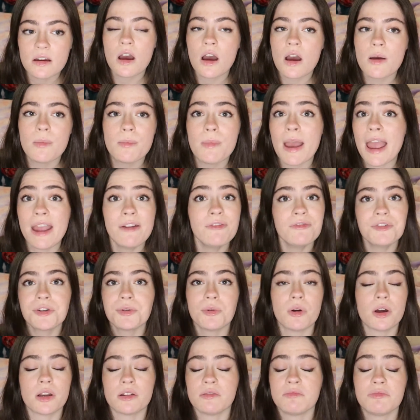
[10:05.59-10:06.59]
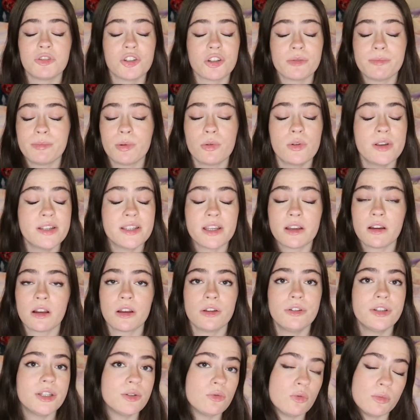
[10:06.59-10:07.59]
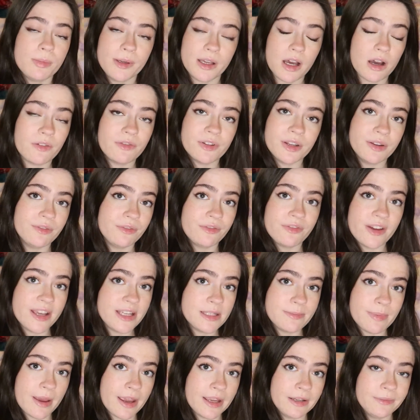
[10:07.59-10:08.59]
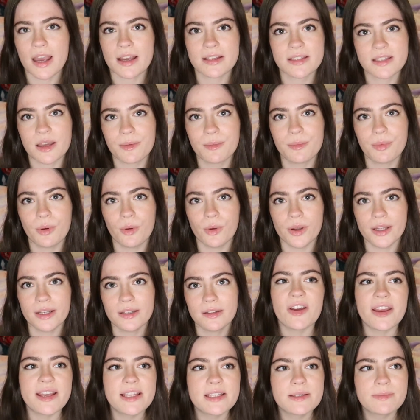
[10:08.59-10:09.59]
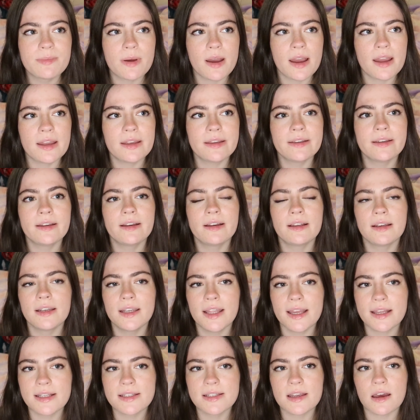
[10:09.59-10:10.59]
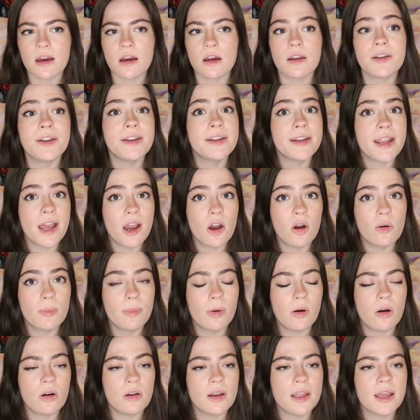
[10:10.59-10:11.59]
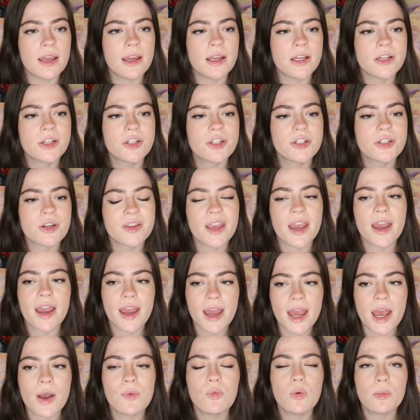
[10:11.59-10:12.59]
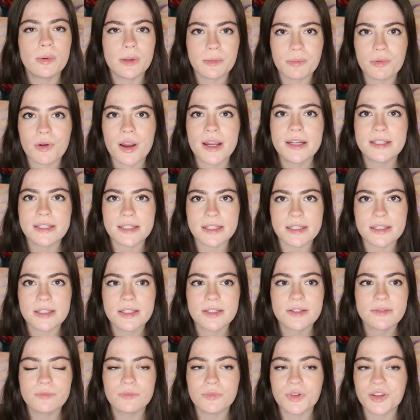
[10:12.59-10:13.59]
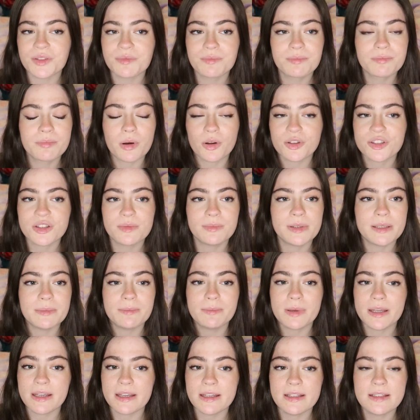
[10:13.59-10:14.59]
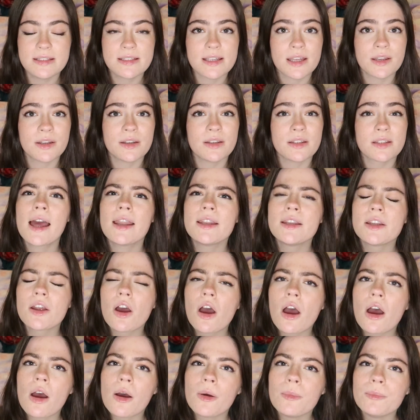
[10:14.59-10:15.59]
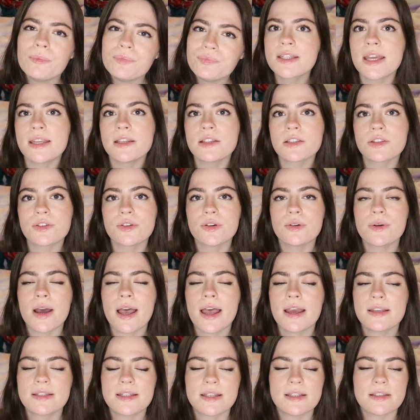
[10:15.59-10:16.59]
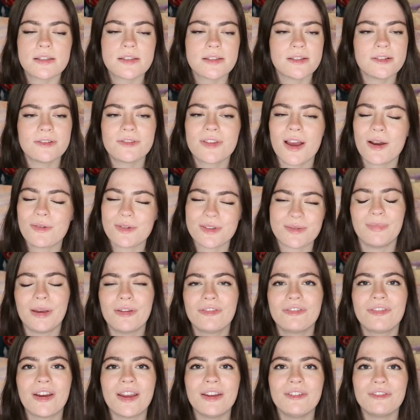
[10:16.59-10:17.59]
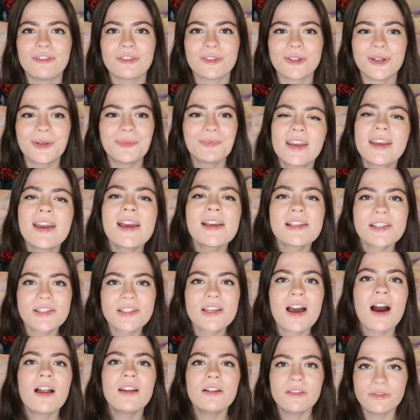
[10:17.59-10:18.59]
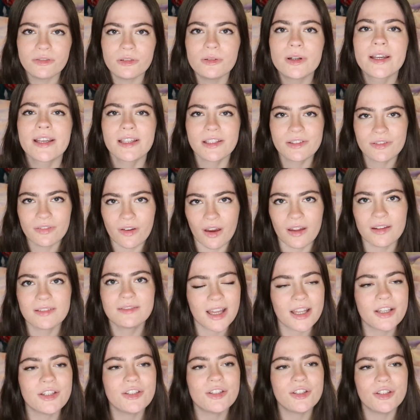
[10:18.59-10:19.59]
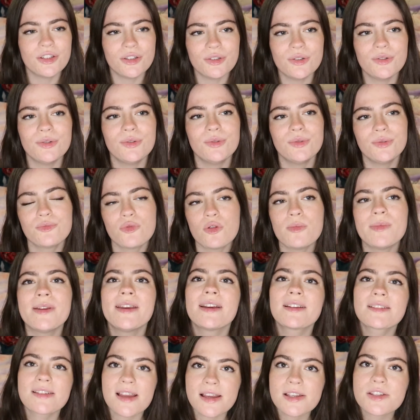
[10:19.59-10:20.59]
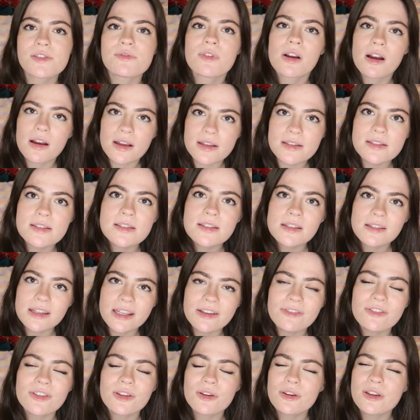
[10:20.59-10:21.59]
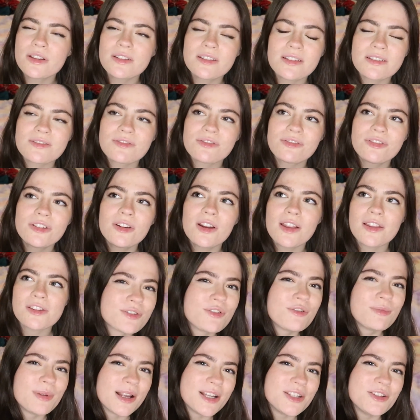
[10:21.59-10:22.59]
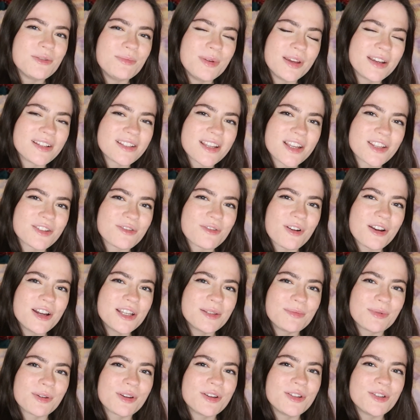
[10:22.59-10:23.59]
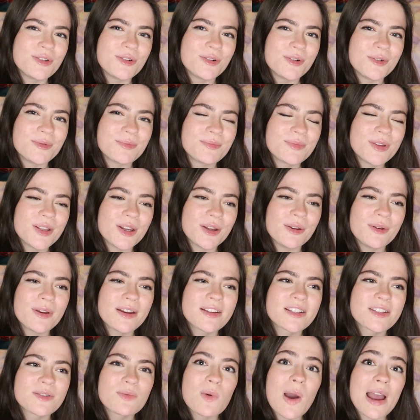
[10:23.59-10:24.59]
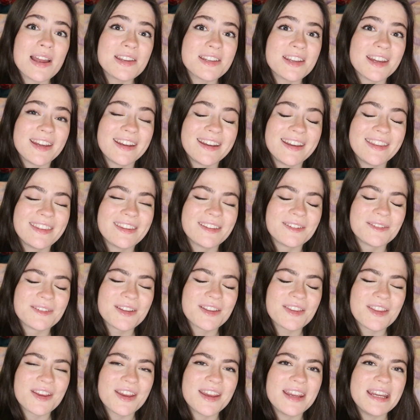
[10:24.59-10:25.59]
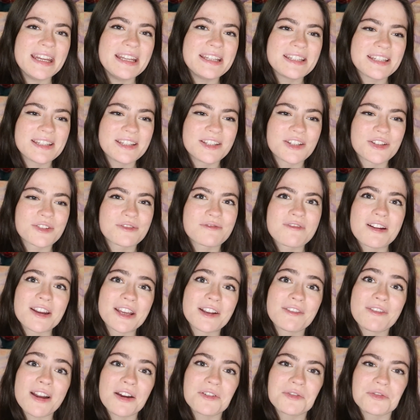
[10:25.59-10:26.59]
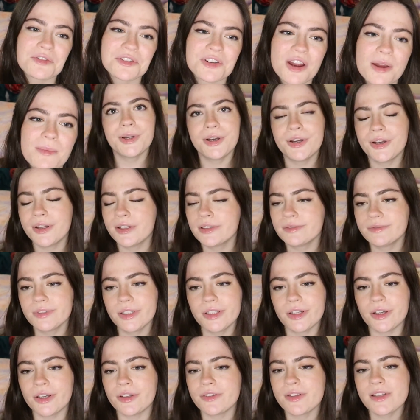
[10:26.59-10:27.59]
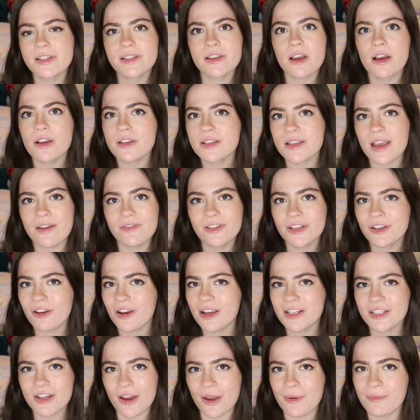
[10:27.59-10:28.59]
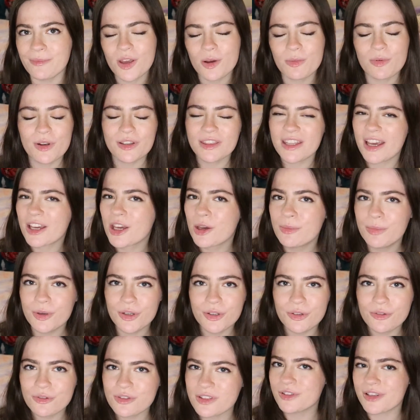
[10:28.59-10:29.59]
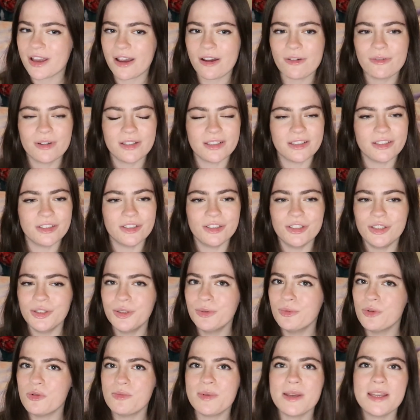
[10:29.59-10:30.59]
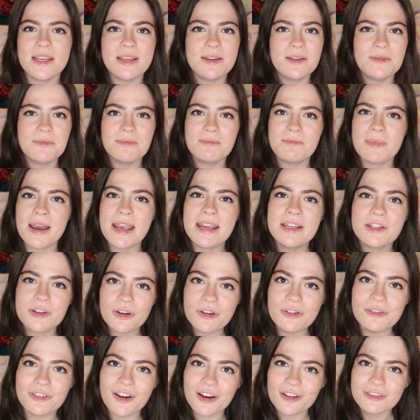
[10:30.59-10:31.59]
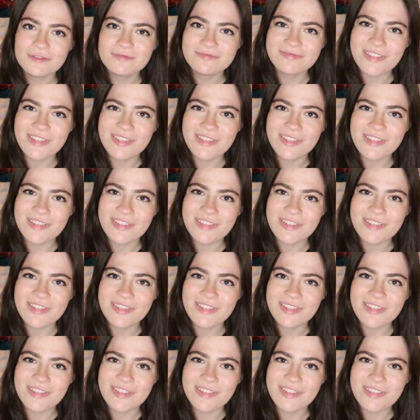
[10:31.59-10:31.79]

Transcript: Um, everyone, boys included, will be covered in face paint at some point. Face paint, glitter, nail polish. Your hair will be braided with possibly beads and, and um, tinsel, hair tinsel. That was my favourite. It gets colourful, it gets fun, and you will be accessorised, even though it doesn't feel like the sort of place you'd be accessorised because you're, you know, sweating in the heat and just running around all the time. But, you know, these girls are having a great time. They'll bring their caboodles out and you will be made over.